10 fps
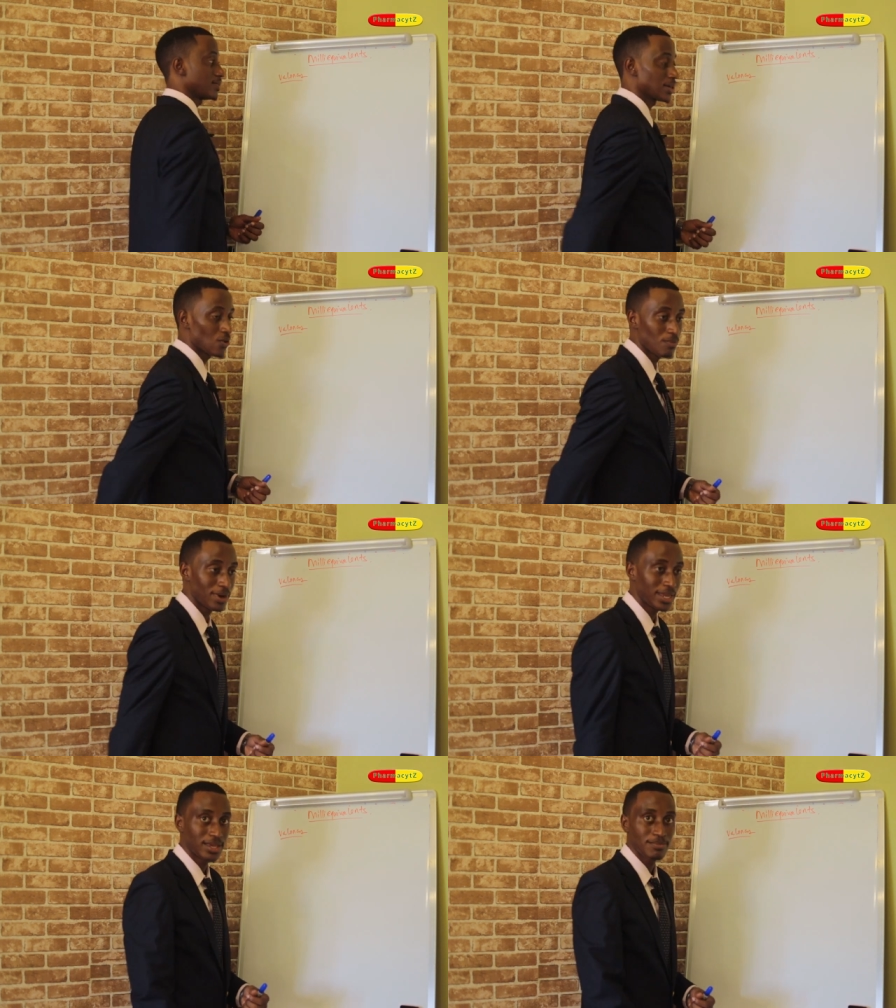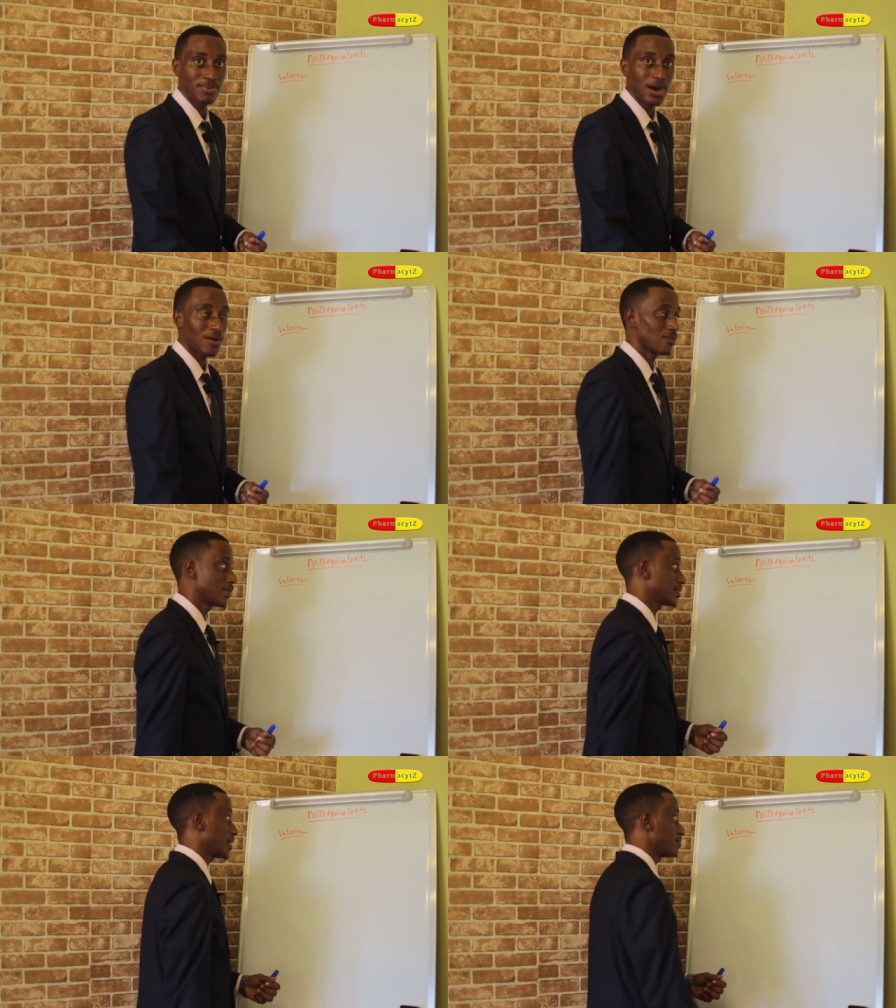or the combining power of
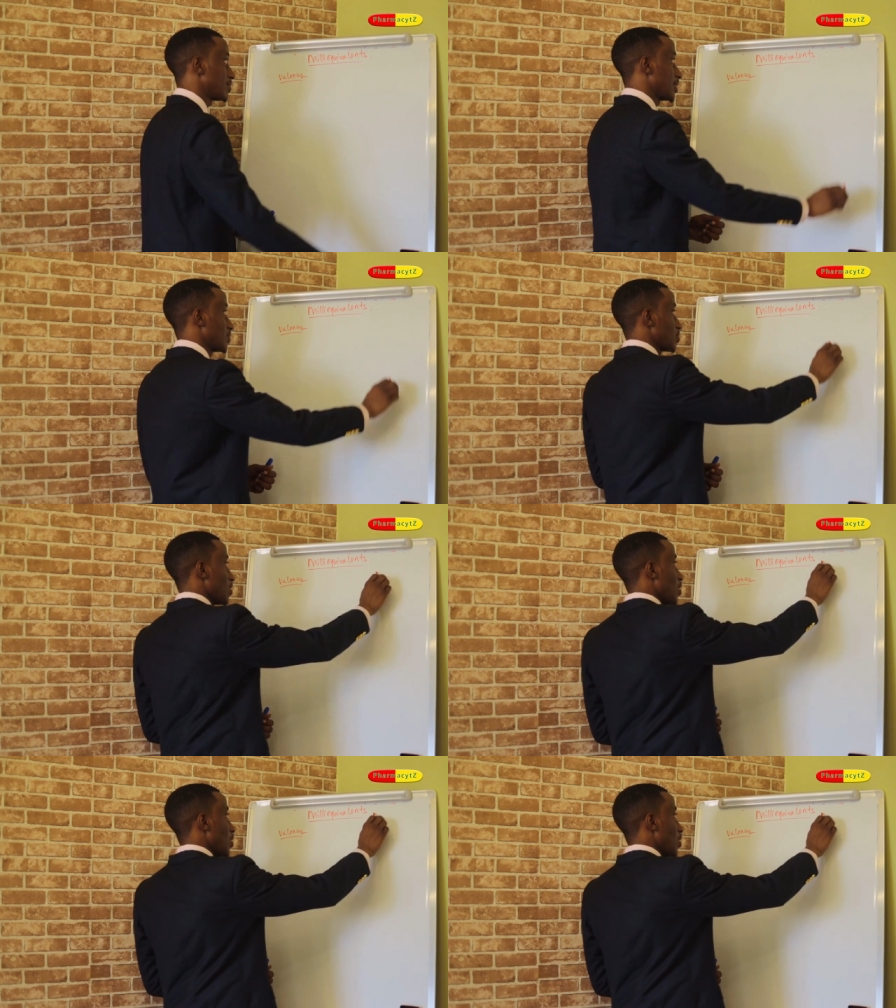a substance.